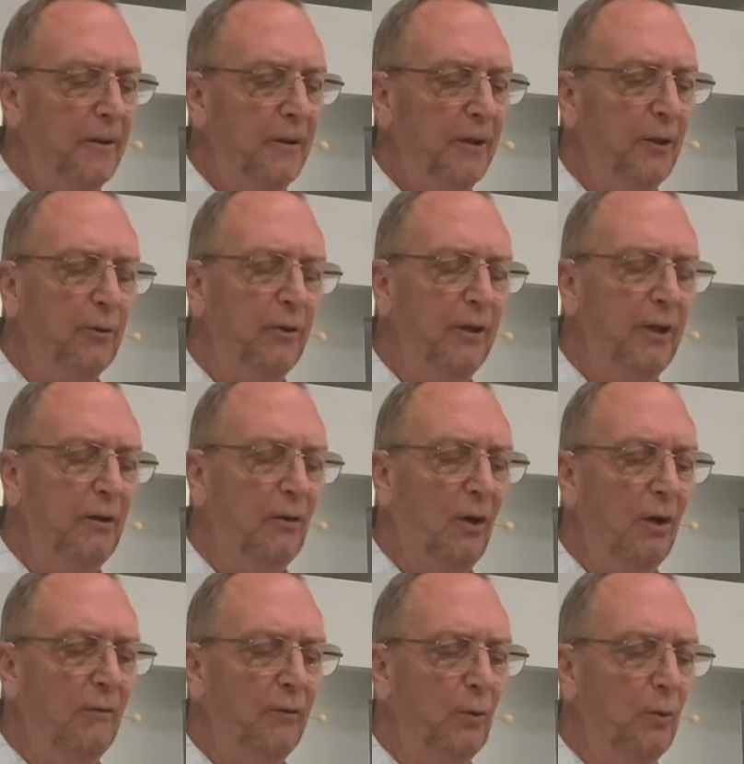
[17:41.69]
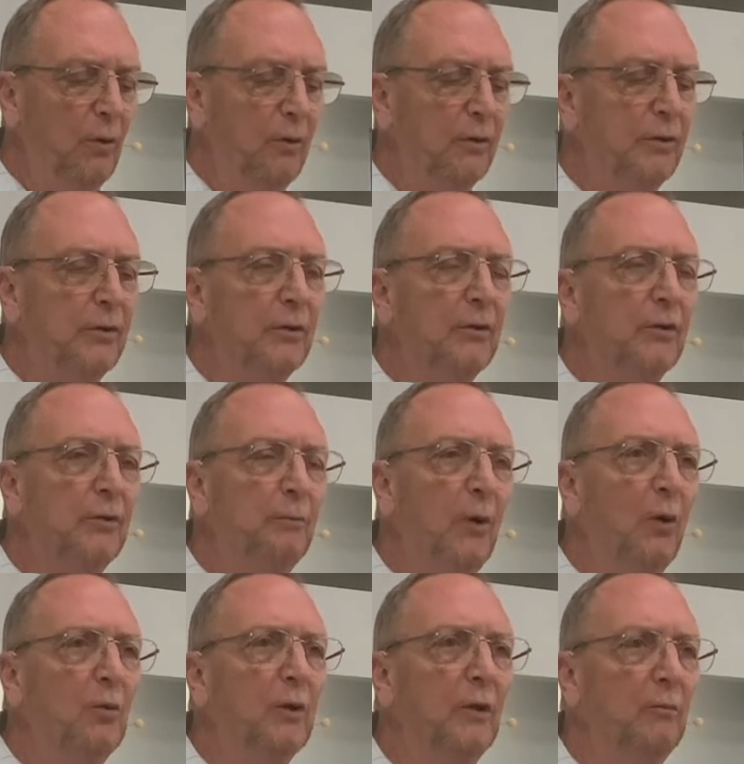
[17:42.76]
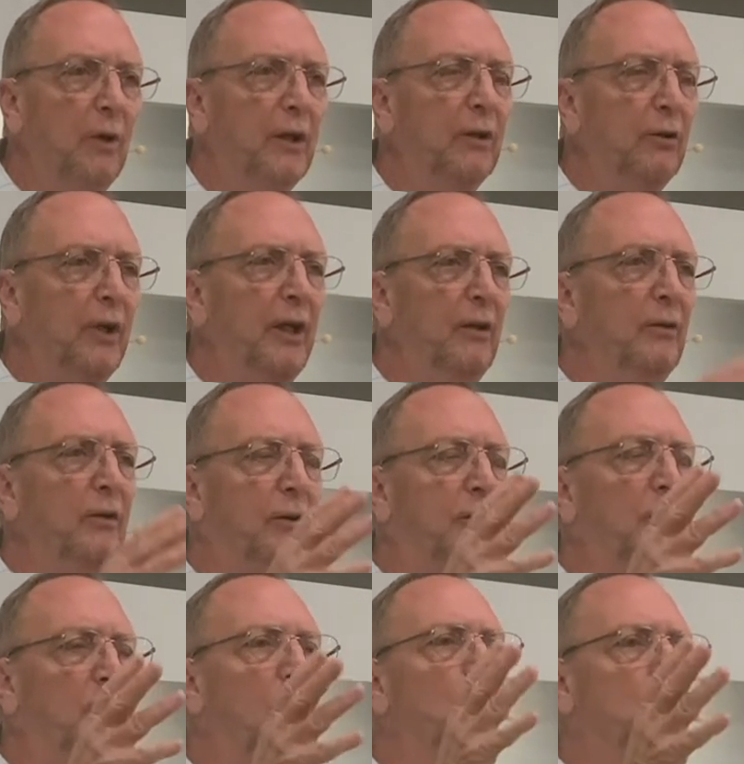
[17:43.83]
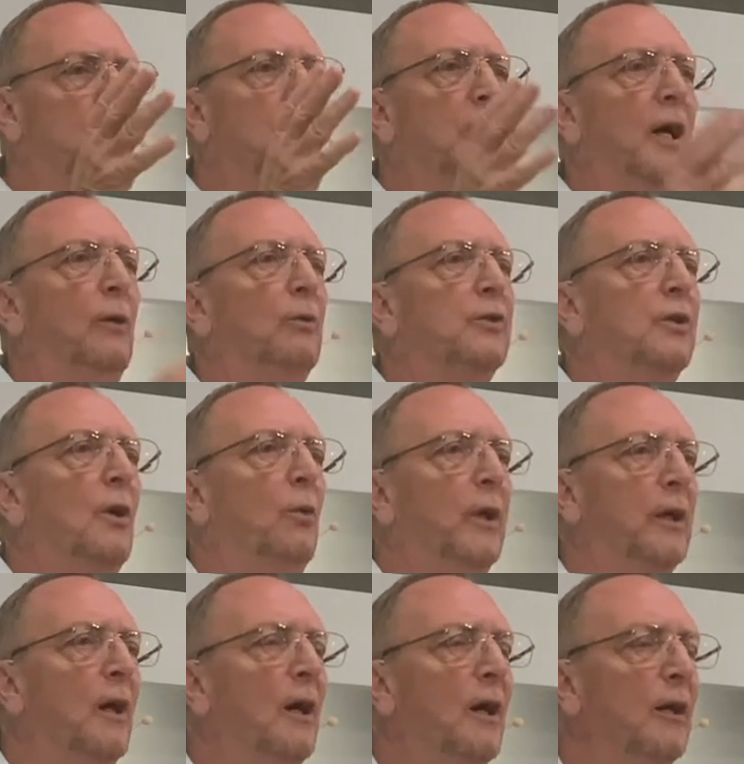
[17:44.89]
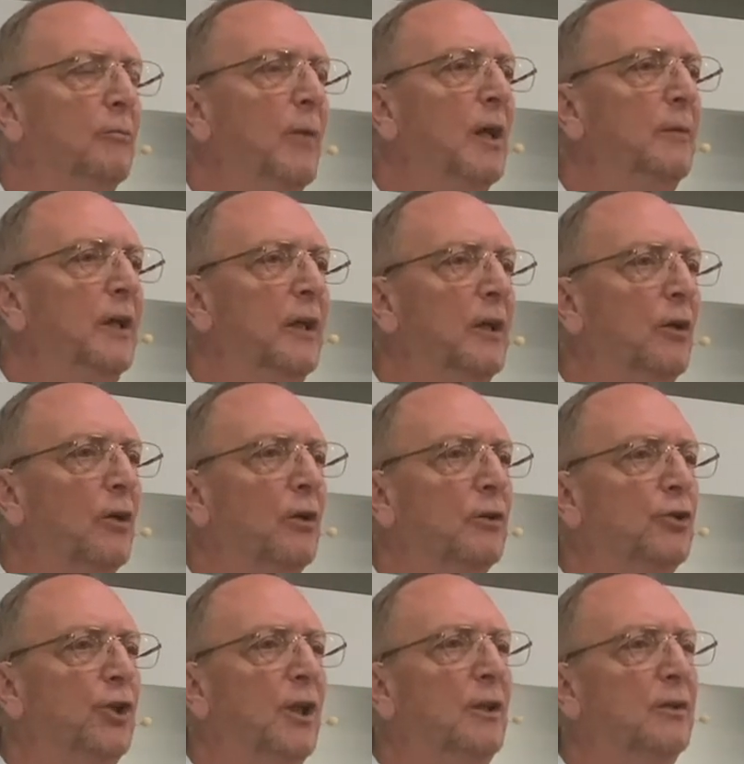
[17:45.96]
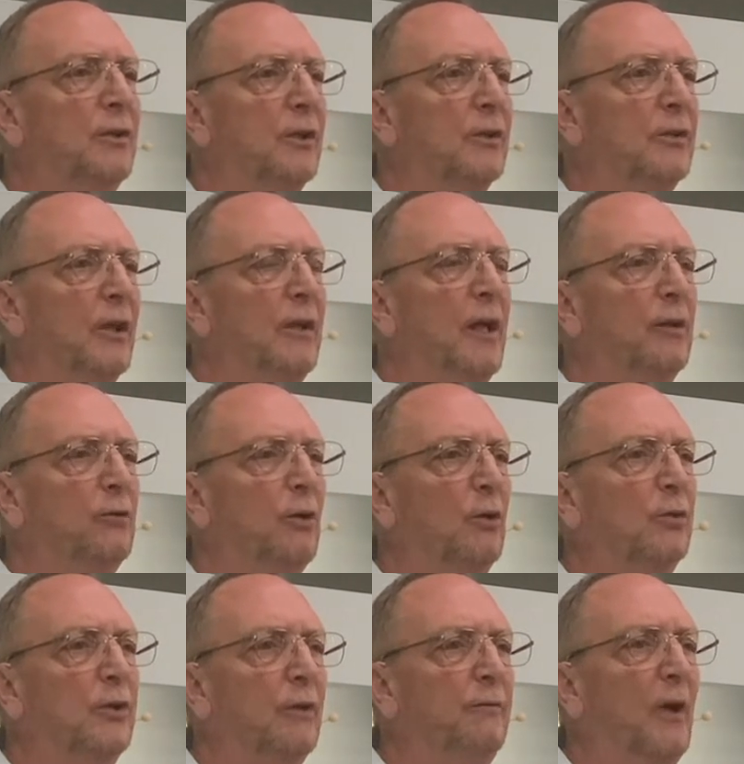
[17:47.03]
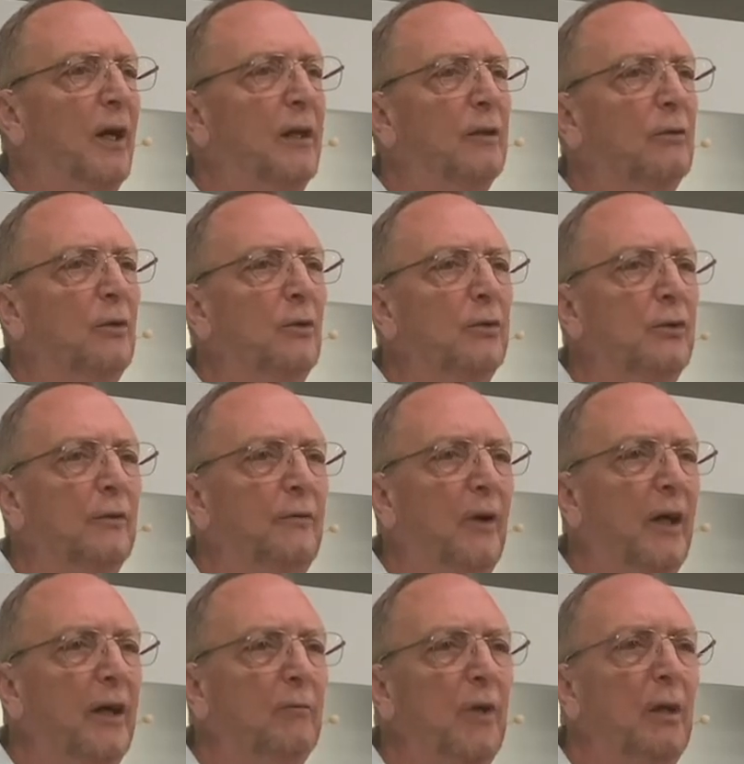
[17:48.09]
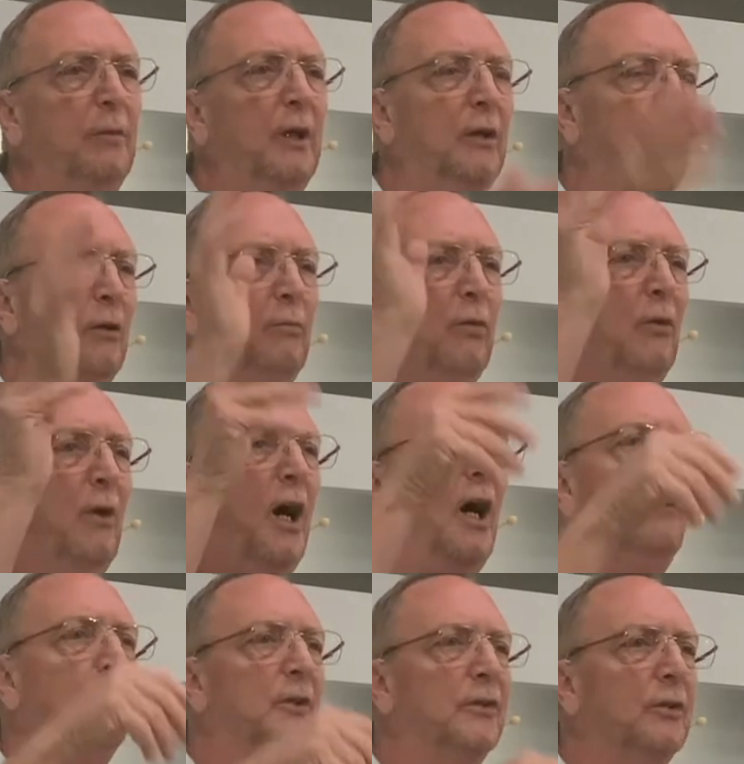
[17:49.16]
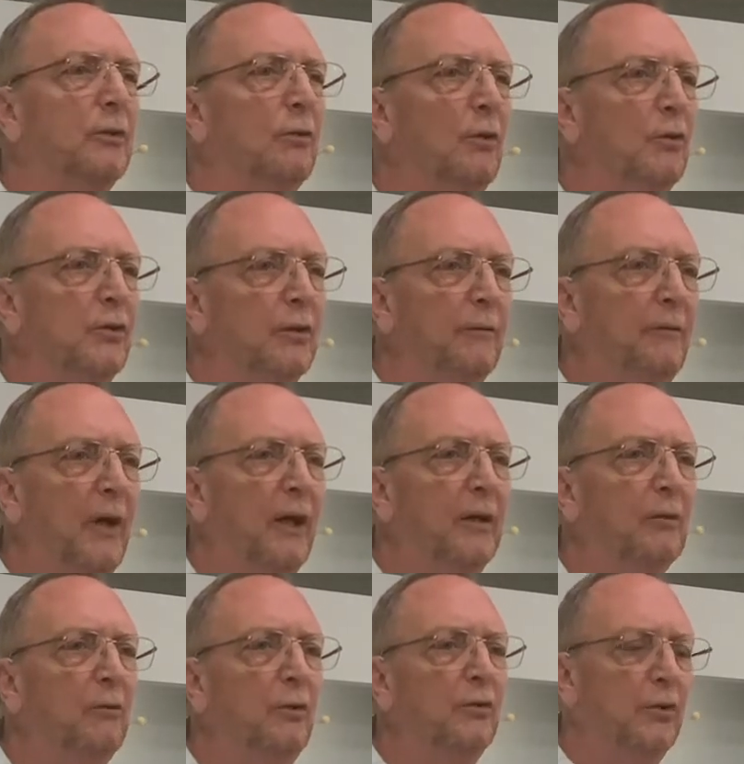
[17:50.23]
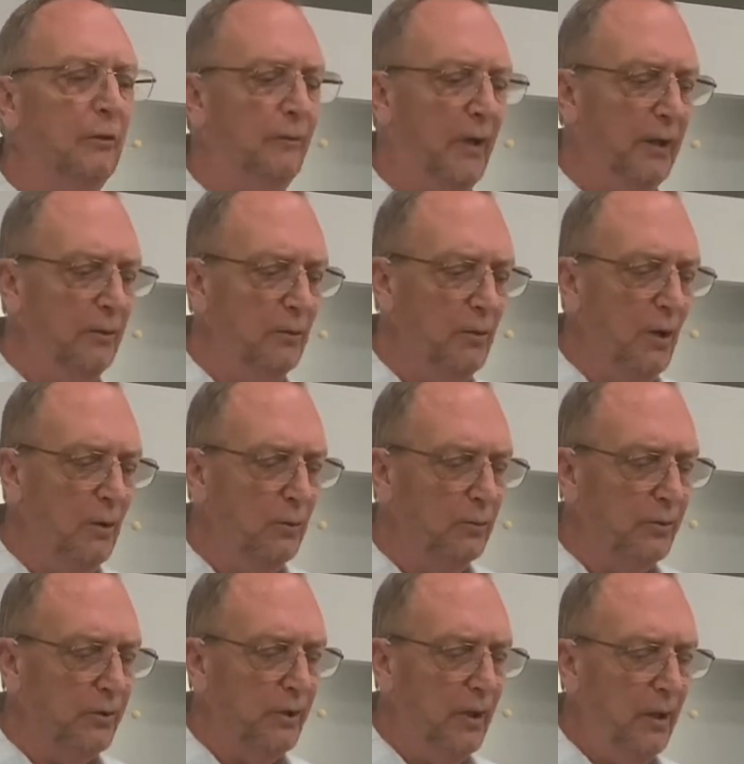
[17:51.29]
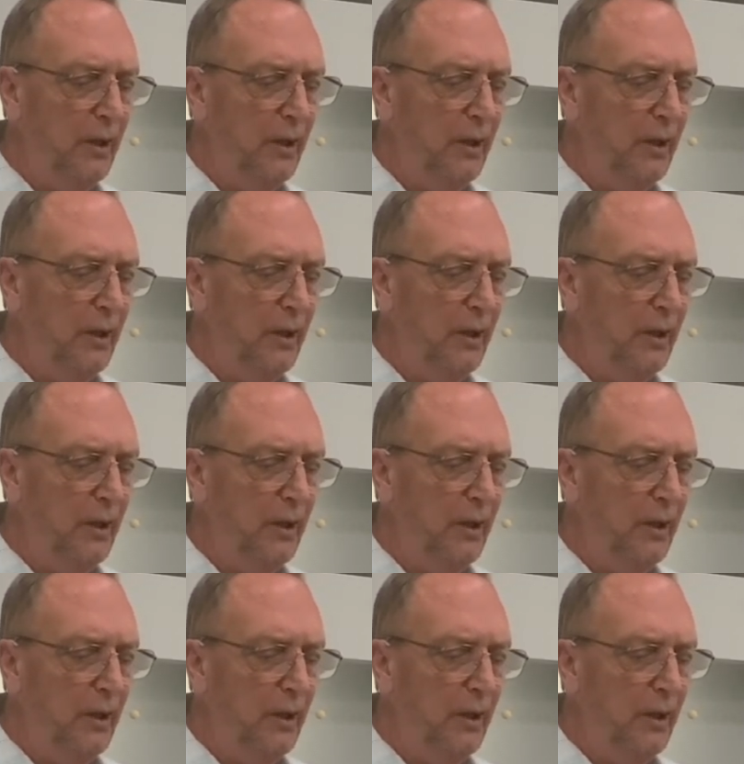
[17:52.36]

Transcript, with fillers: He couldn't hear all of the words spoken, but he could hear the commotion that was going on. Maybe he heard Jesus and then crucify and crucify. And maybe he heard Barabbas and crucify and crucify. Who knows?